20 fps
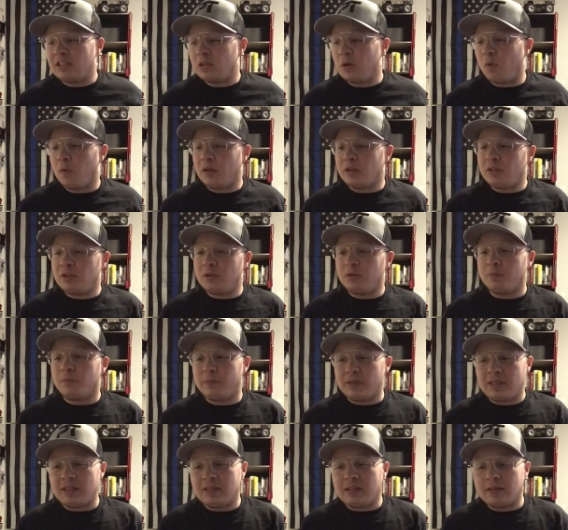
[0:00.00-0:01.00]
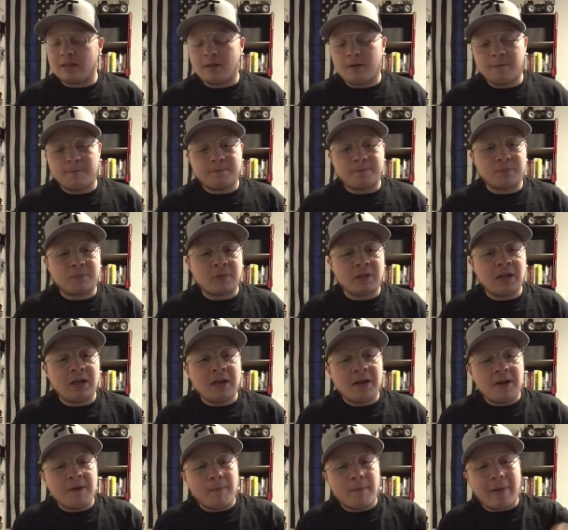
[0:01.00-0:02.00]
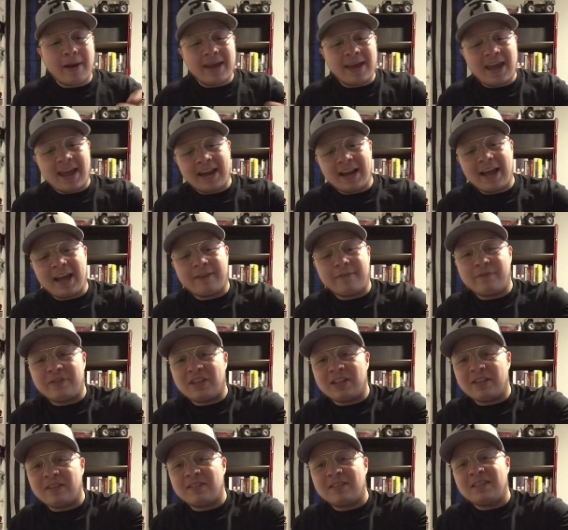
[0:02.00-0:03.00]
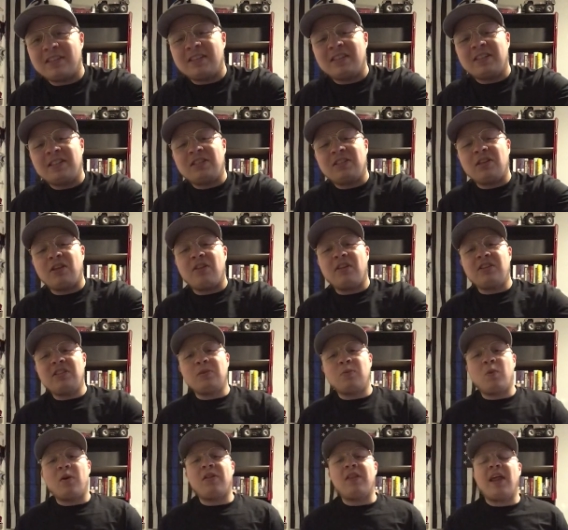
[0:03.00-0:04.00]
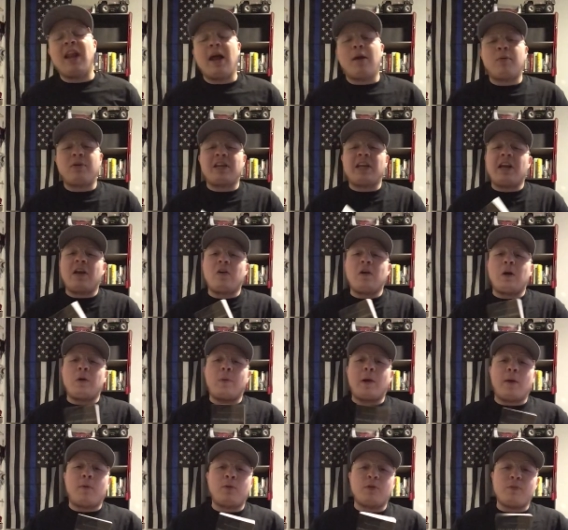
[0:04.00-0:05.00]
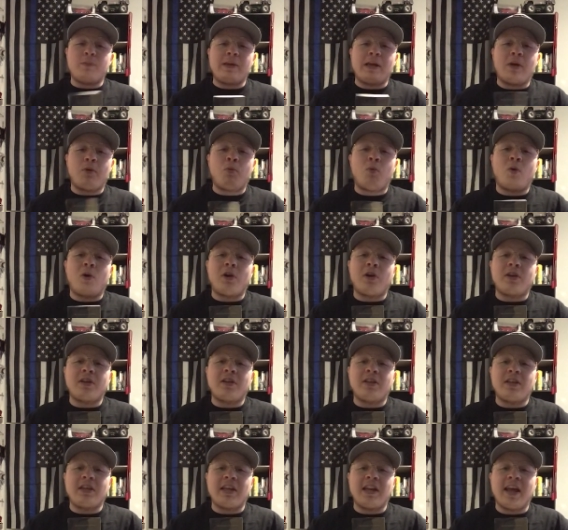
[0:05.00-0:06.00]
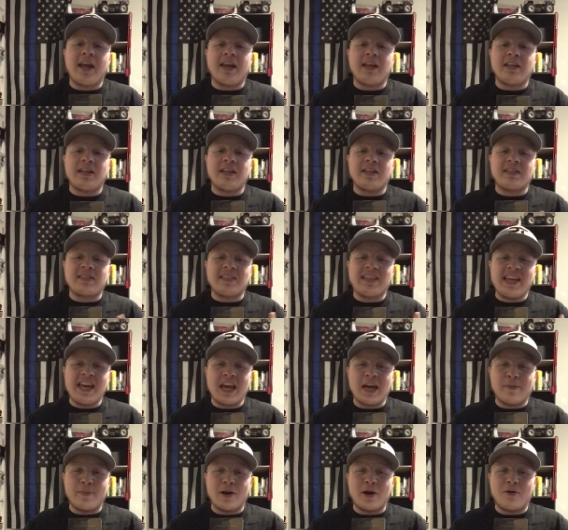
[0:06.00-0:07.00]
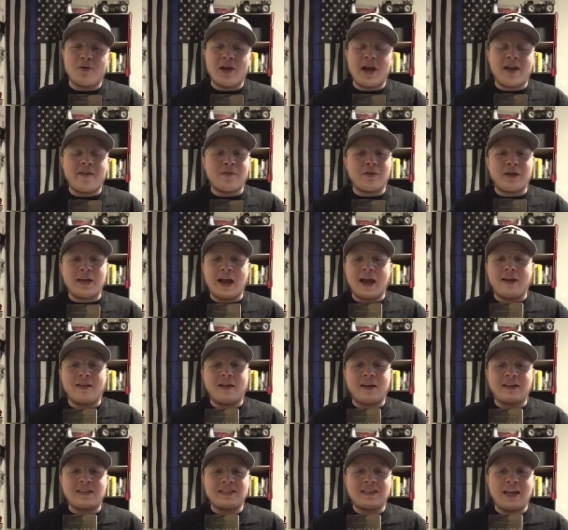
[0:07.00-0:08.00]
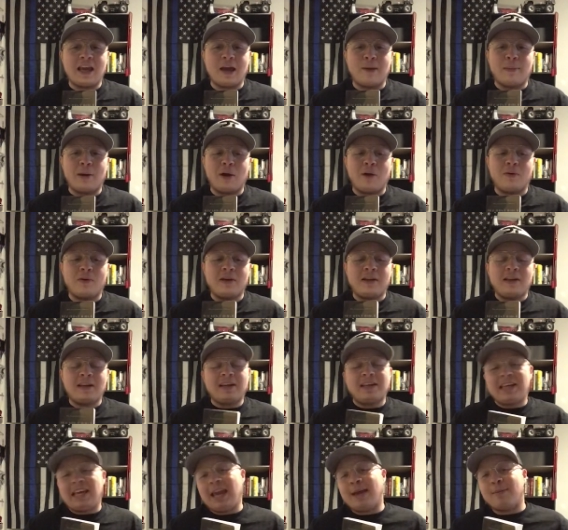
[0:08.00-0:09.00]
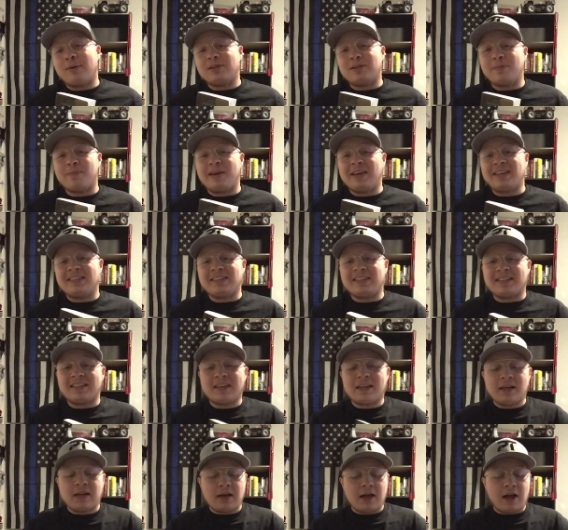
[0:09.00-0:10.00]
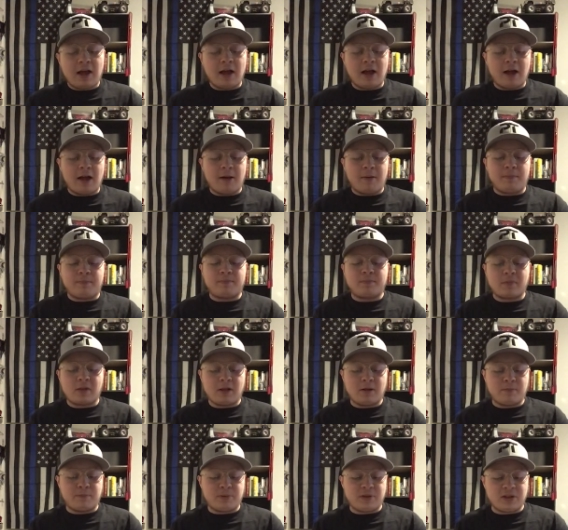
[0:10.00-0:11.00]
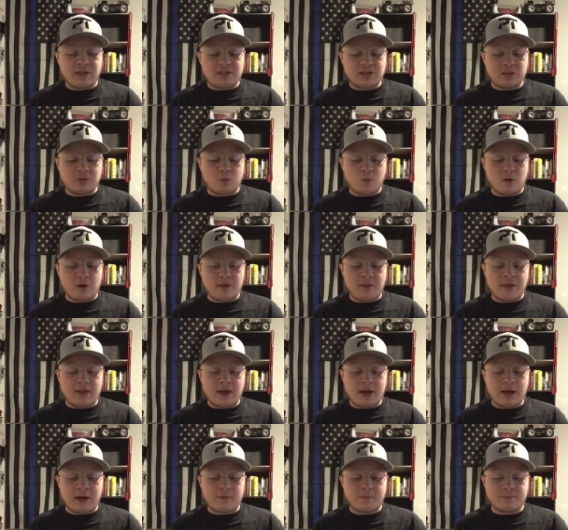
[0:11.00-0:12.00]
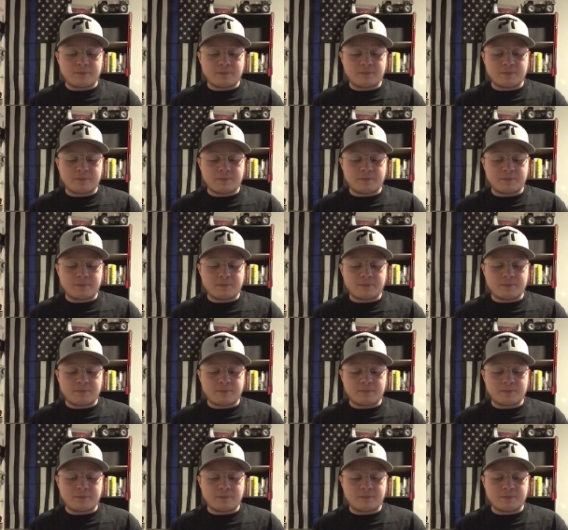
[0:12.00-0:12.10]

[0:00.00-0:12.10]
going to be my NIV. So this is one that I would carry around with me at work. It's camo. Every guy likes camo. Camo's amazing. But this is one that